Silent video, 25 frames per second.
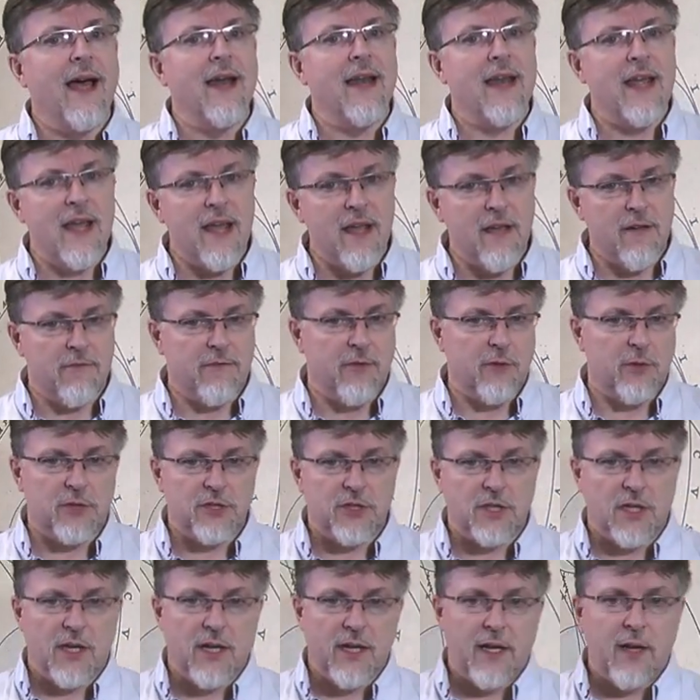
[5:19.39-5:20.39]
And here,
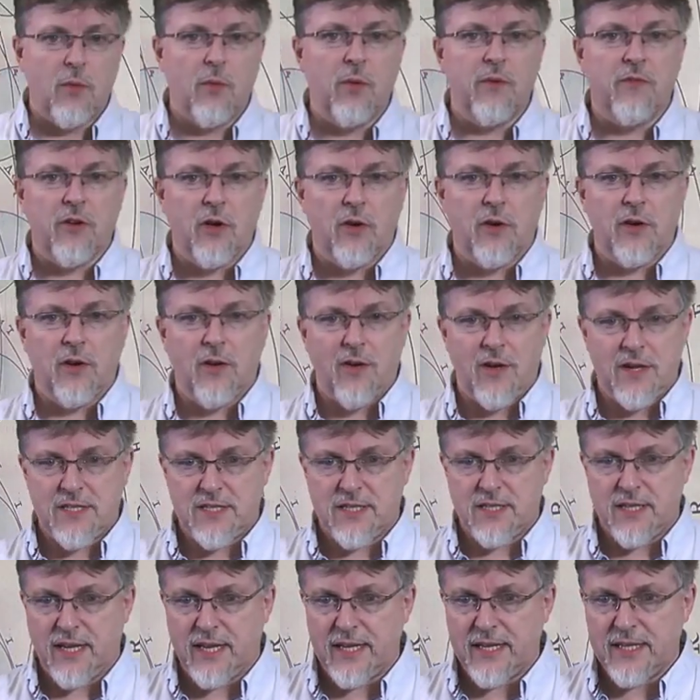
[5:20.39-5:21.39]
fortunately, we've got a
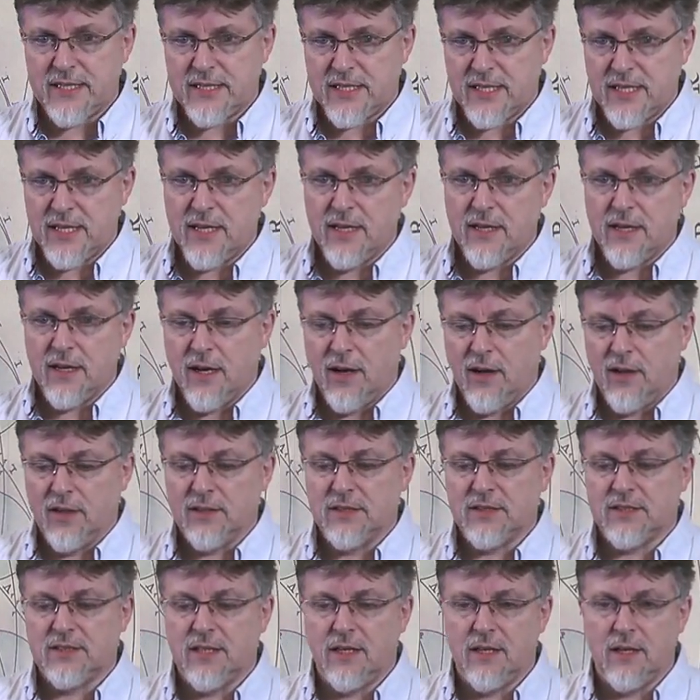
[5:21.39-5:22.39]
nice, easy
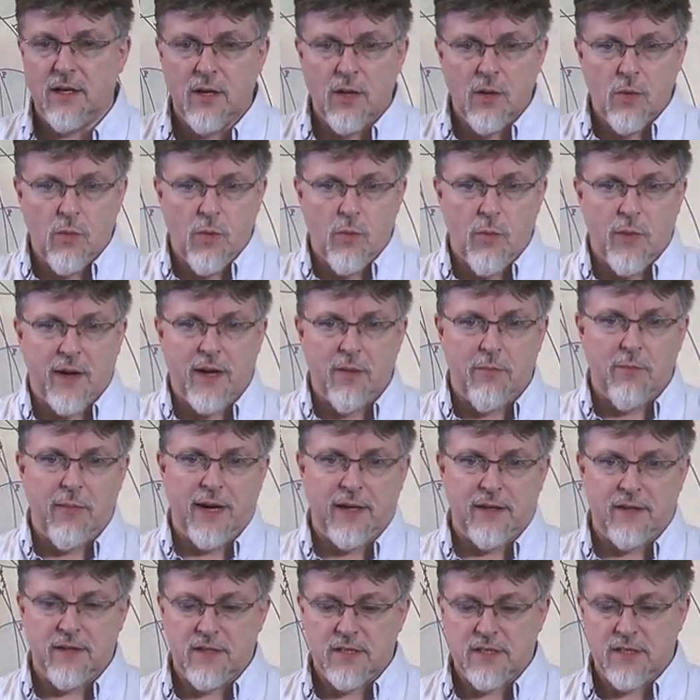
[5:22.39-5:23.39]
answer when we come
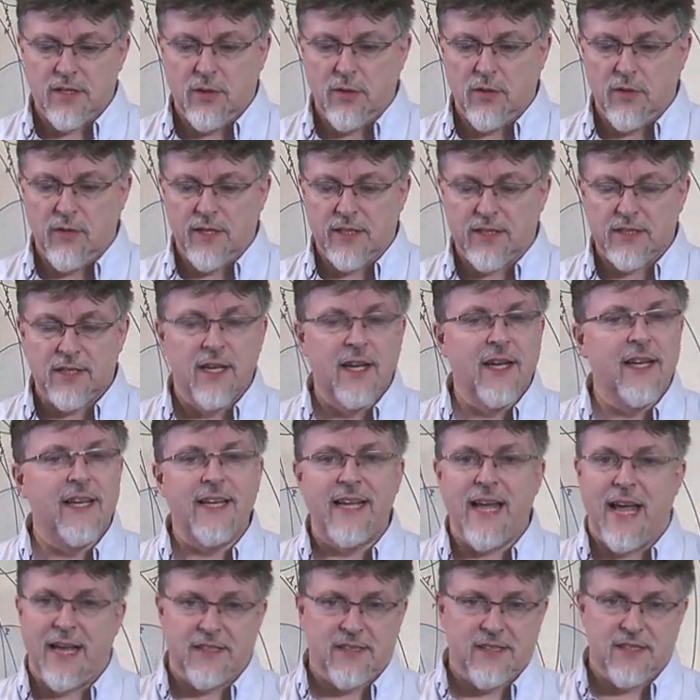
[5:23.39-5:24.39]
back to the Solarix.
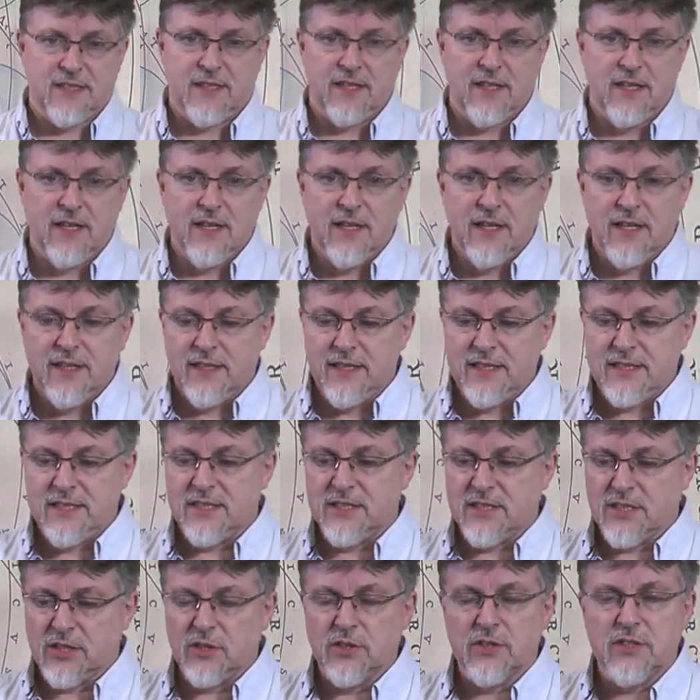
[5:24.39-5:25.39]
Yes, this
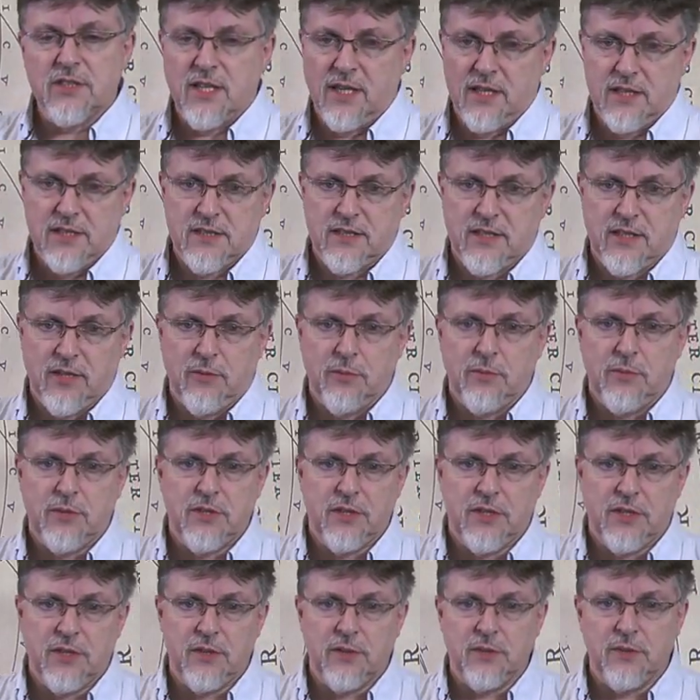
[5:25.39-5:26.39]
is a good telescope
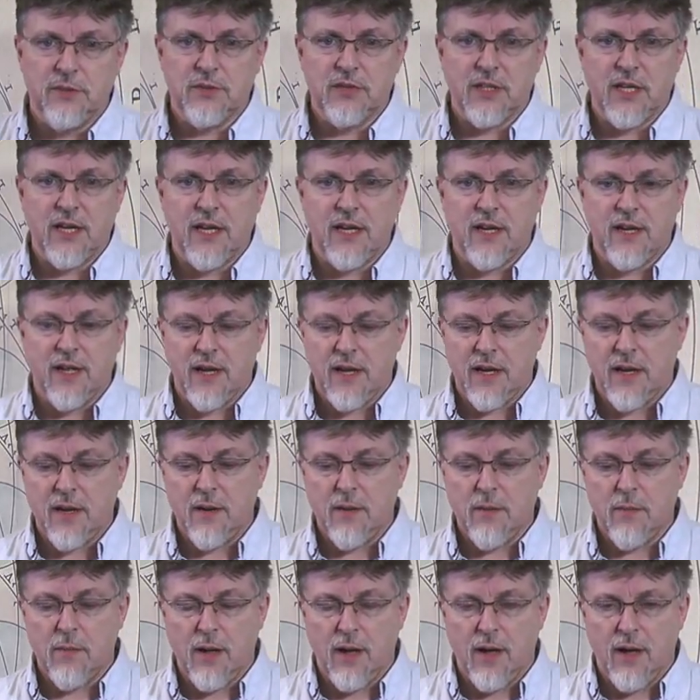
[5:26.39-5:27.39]
to use in a,
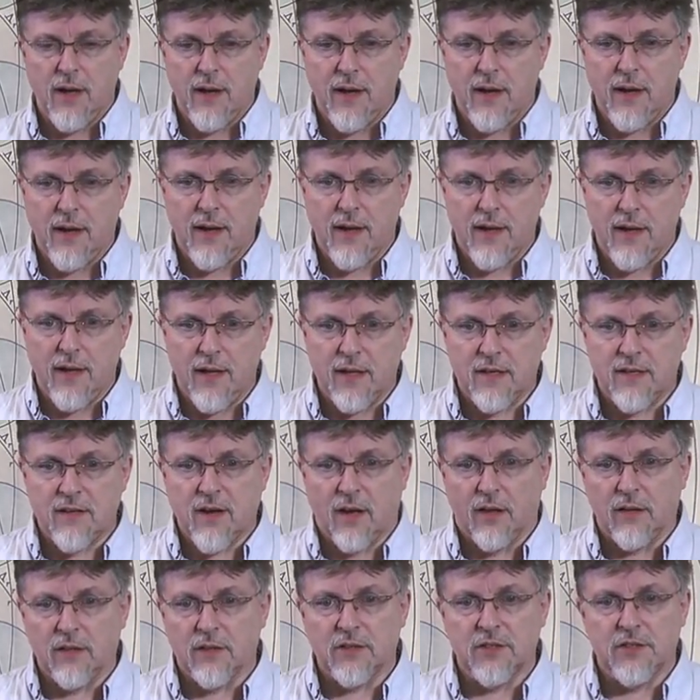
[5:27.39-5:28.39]
a uh,
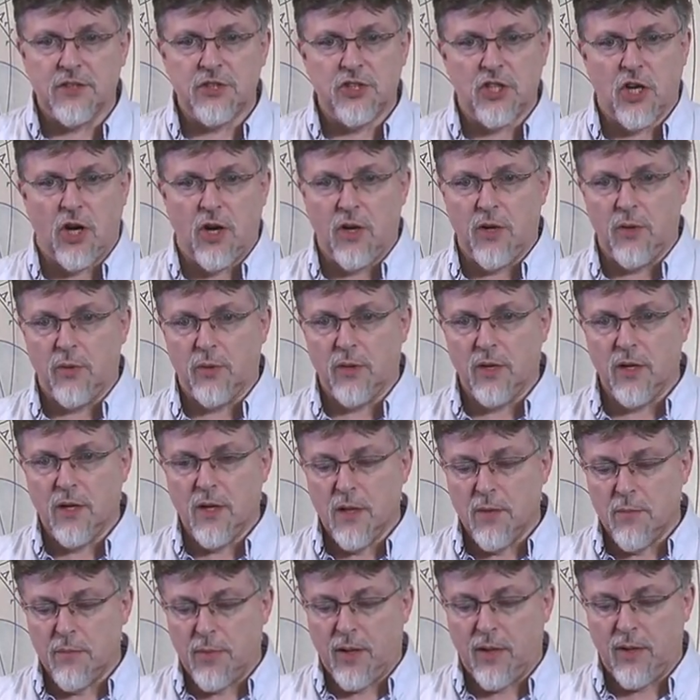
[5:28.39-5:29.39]
adult-child
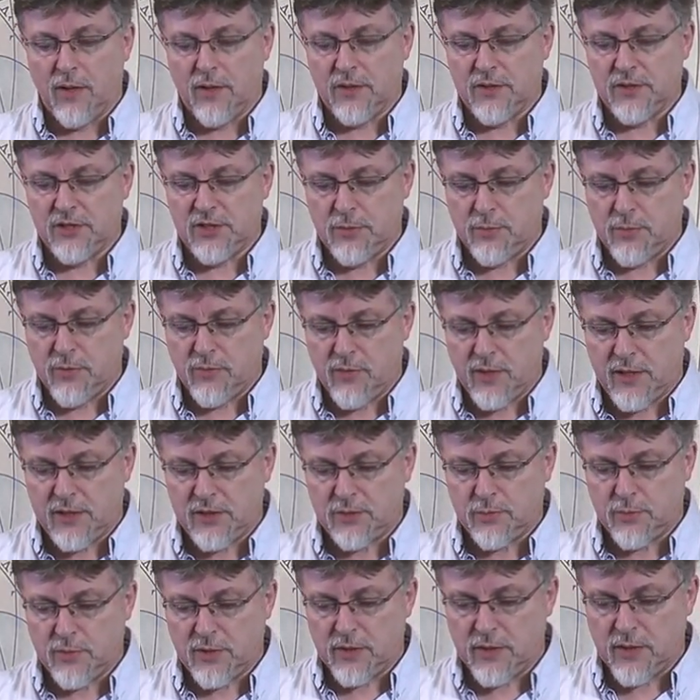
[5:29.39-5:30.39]
partnership
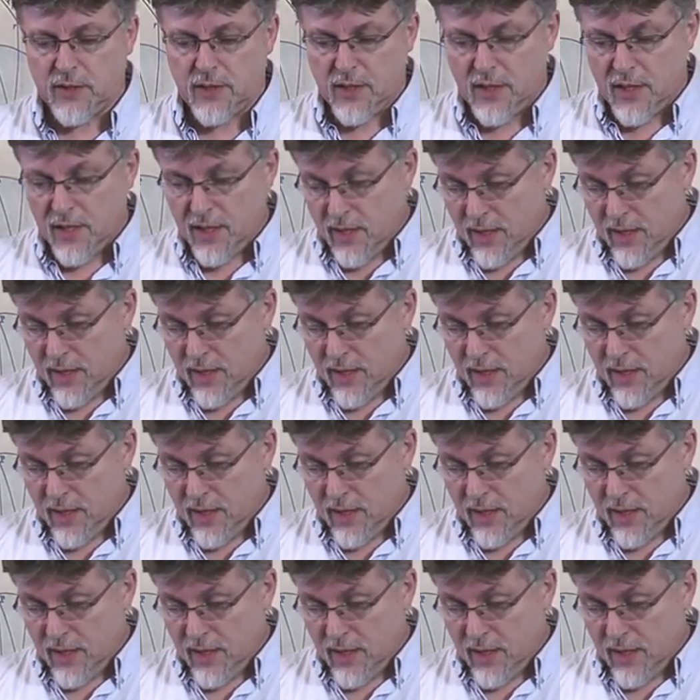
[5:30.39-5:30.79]
arrangement.